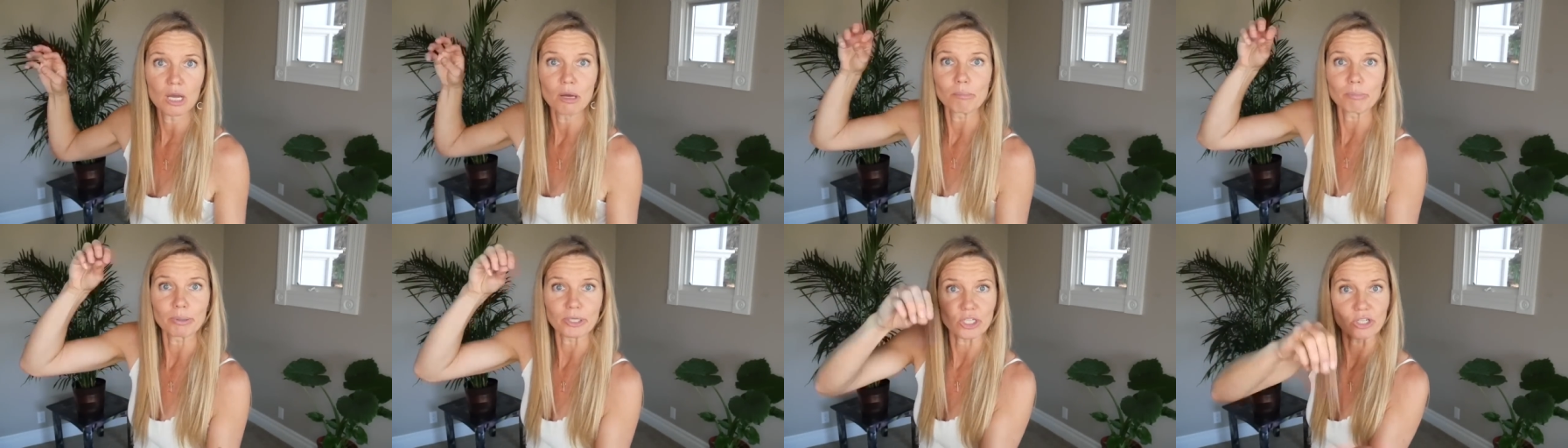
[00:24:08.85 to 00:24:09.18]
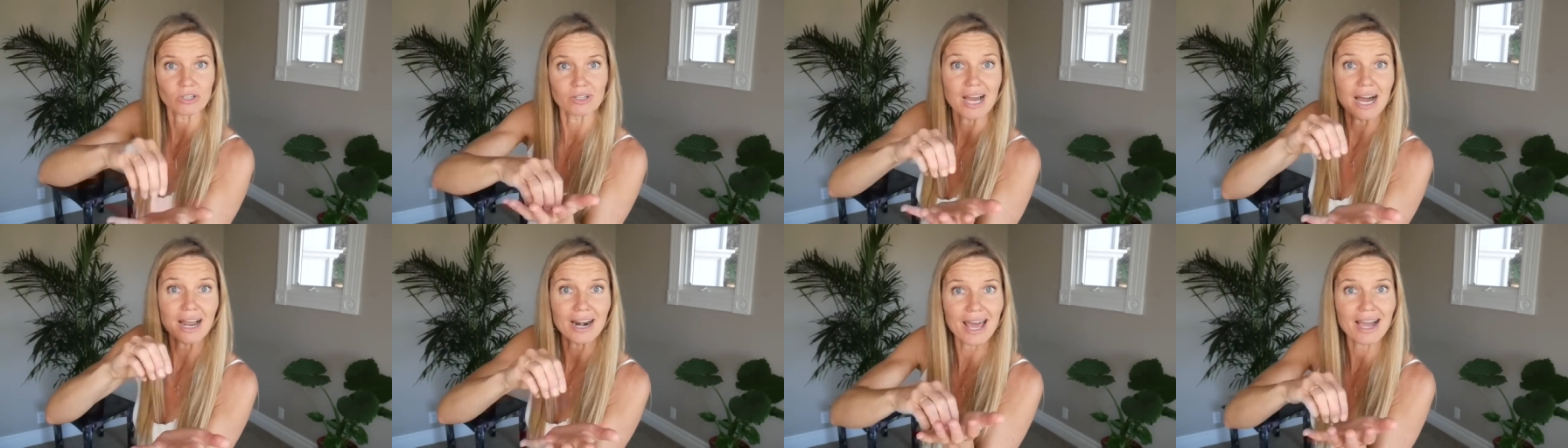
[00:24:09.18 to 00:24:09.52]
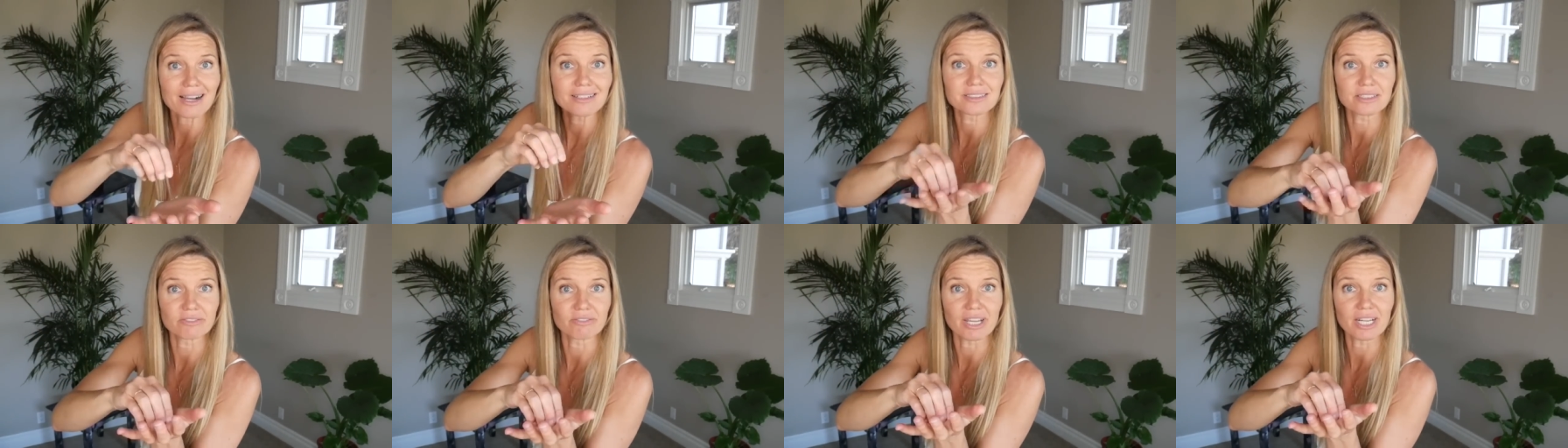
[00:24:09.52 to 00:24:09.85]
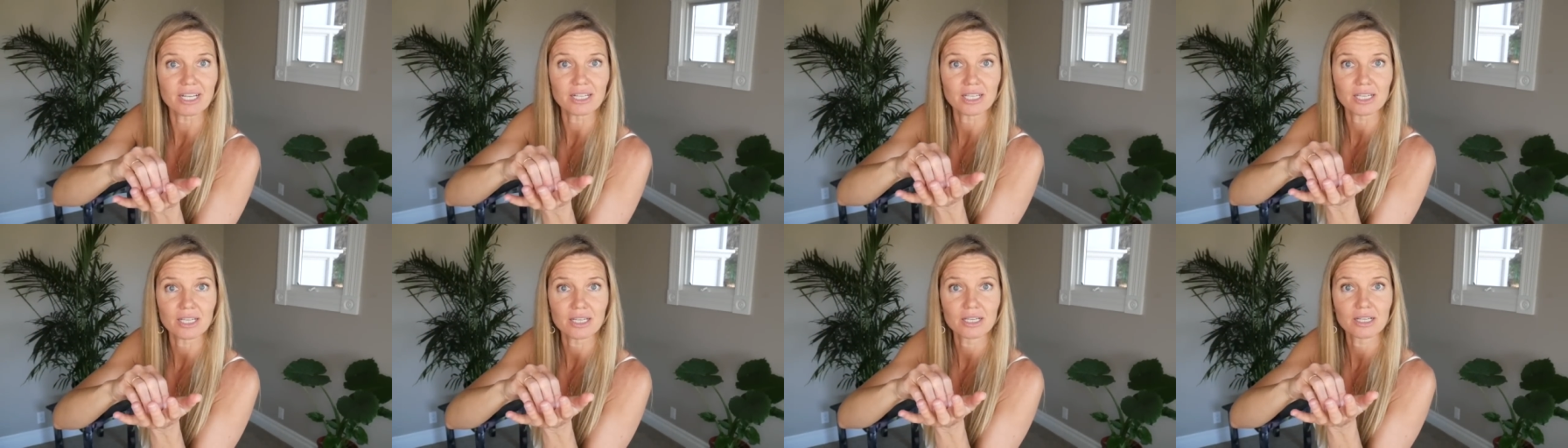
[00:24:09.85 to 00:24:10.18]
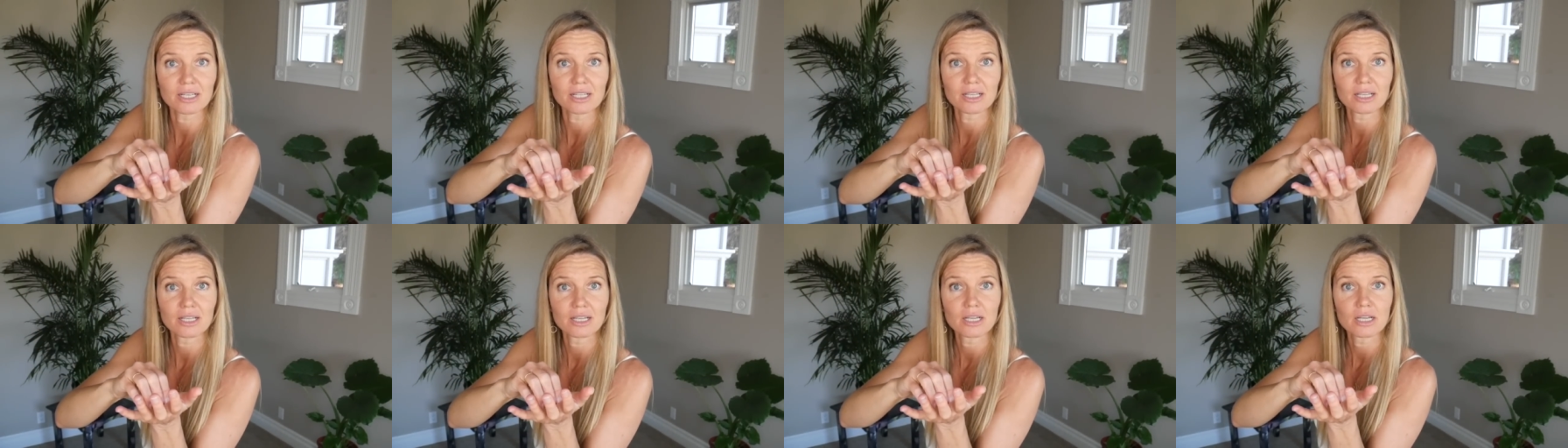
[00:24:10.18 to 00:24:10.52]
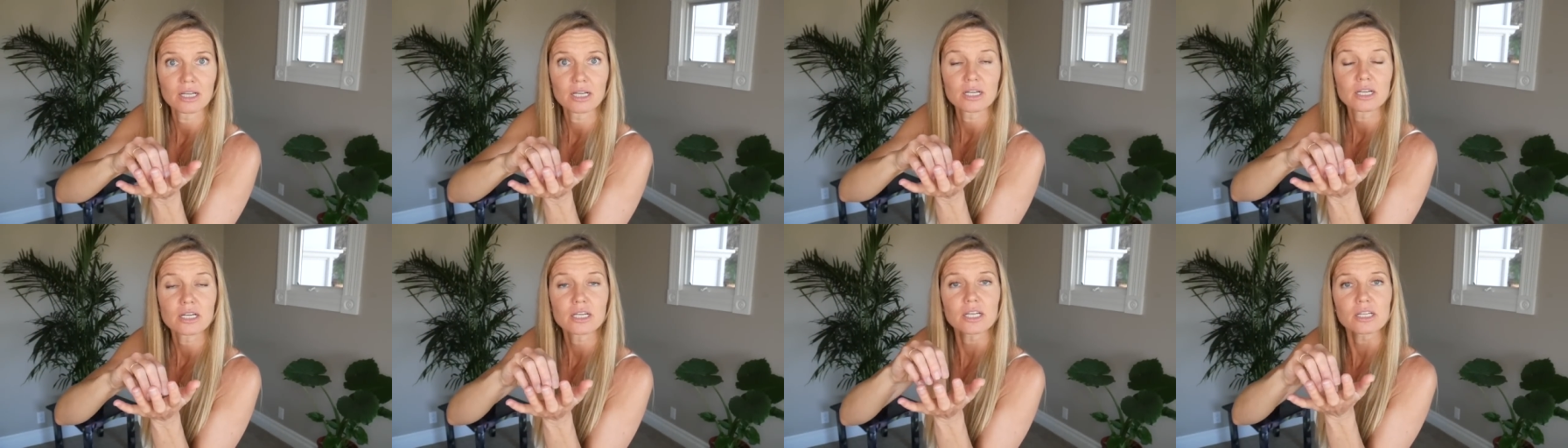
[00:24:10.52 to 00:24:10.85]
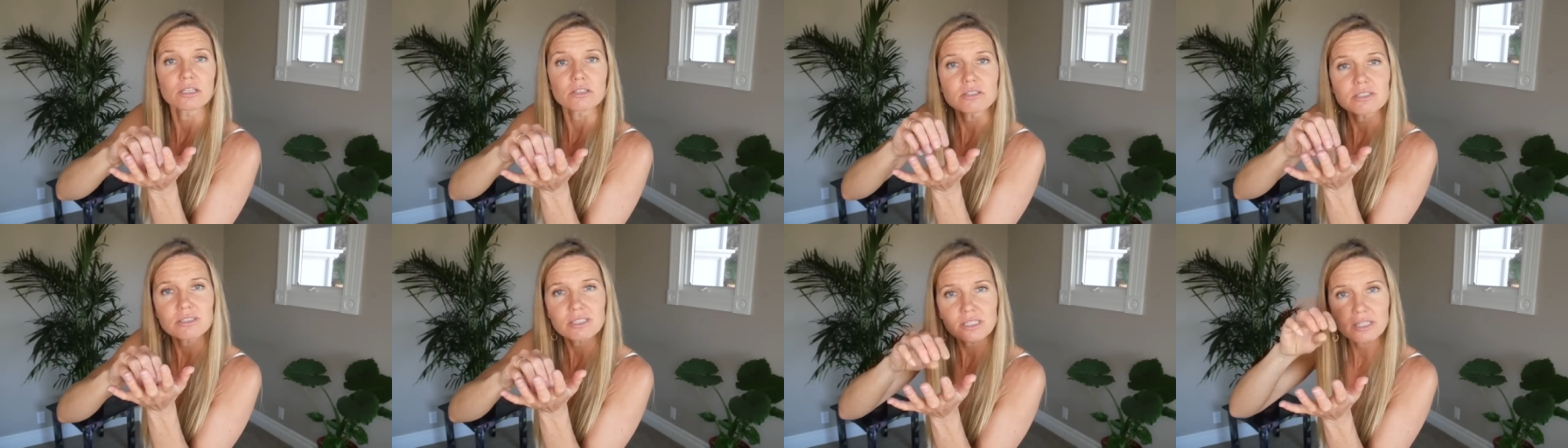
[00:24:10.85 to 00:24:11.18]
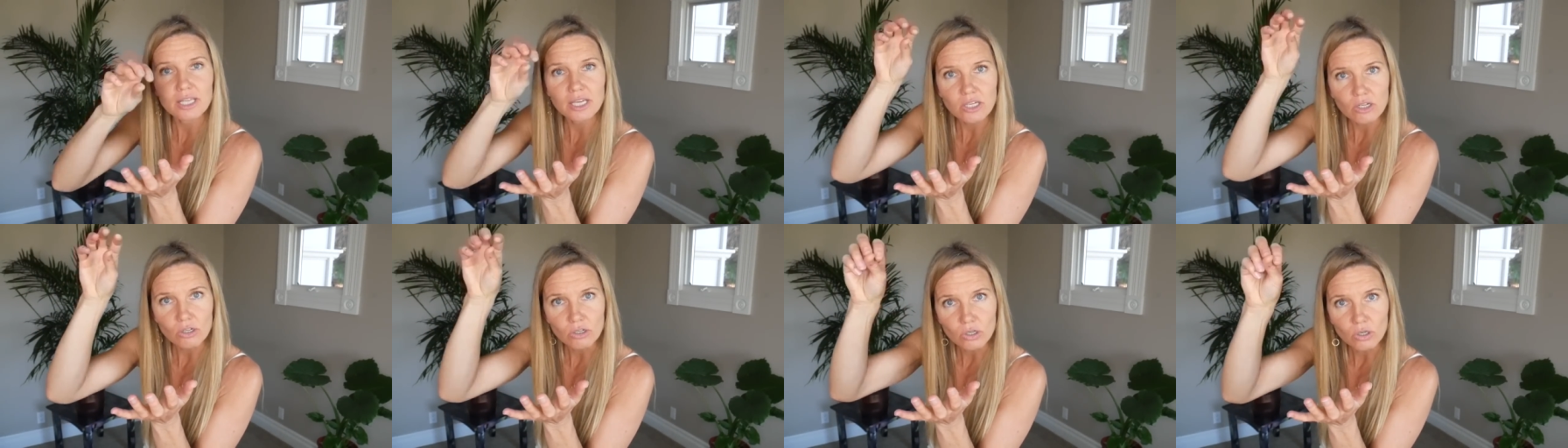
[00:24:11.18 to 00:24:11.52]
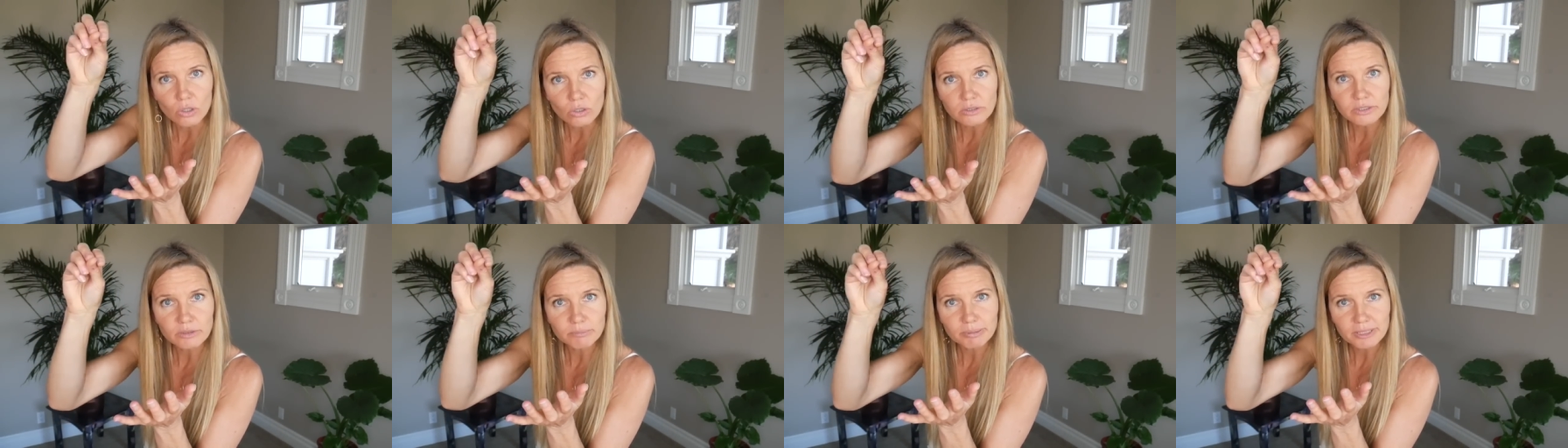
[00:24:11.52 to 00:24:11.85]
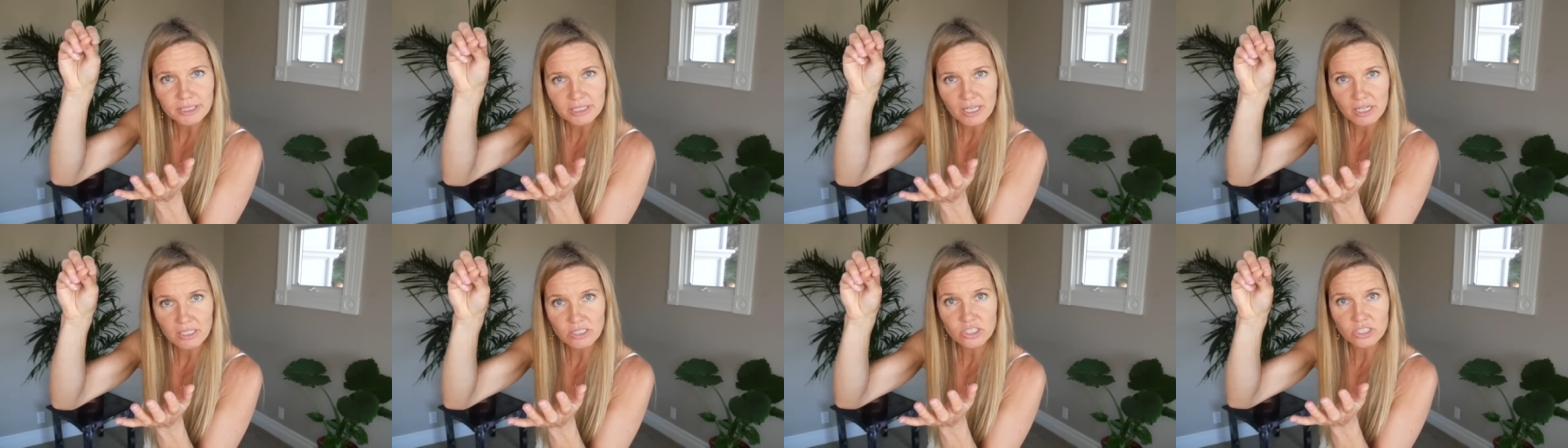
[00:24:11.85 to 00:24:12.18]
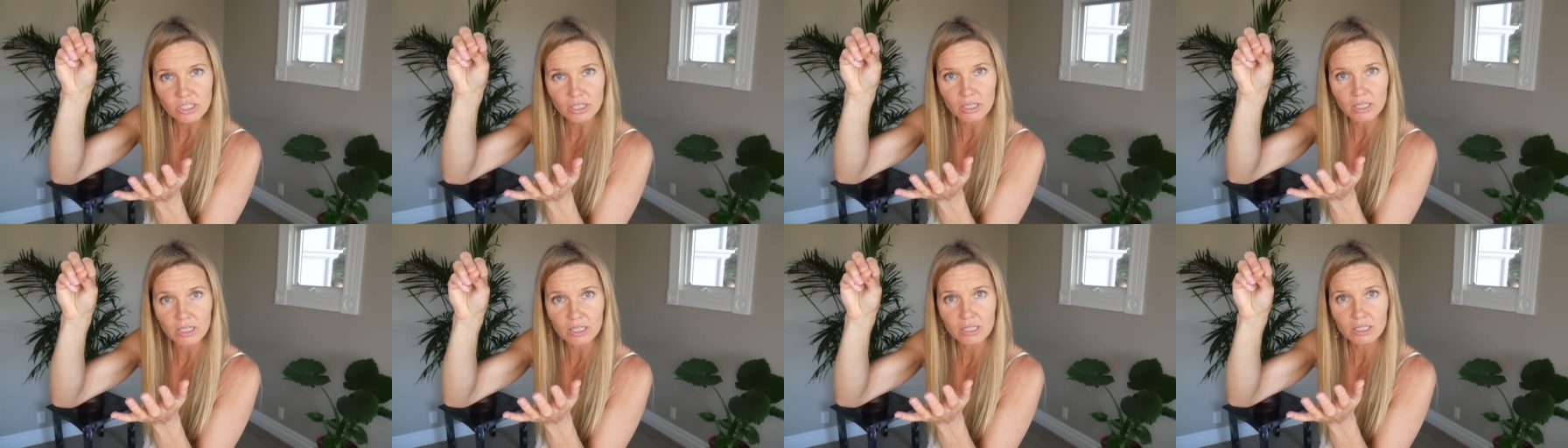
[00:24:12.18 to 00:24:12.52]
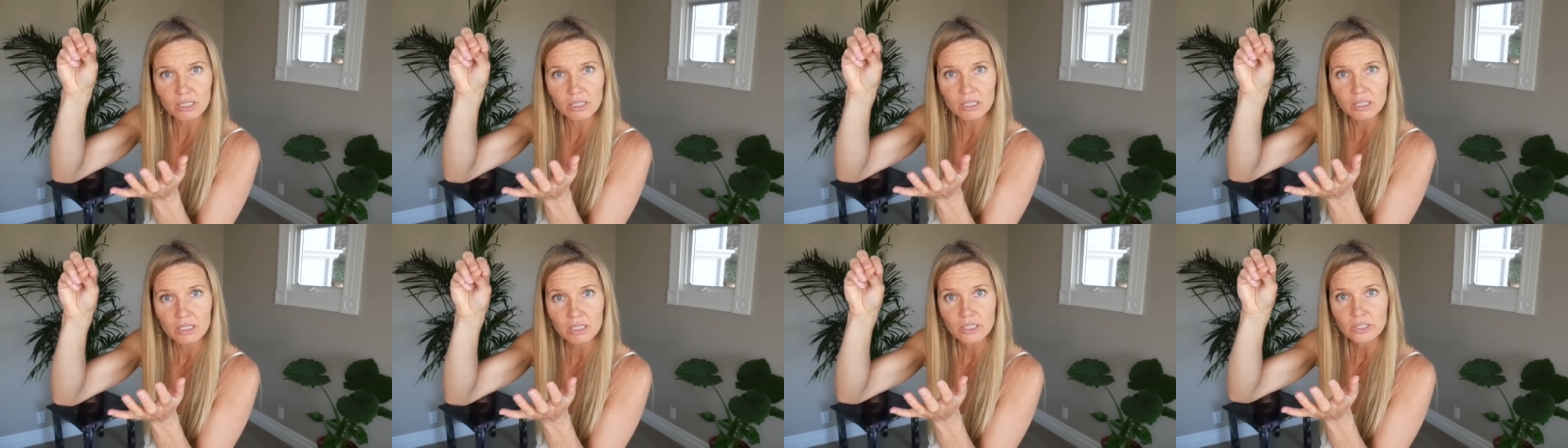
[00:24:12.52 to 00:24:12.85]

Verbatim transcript: But you're not activating it. Can you see that your golden potential,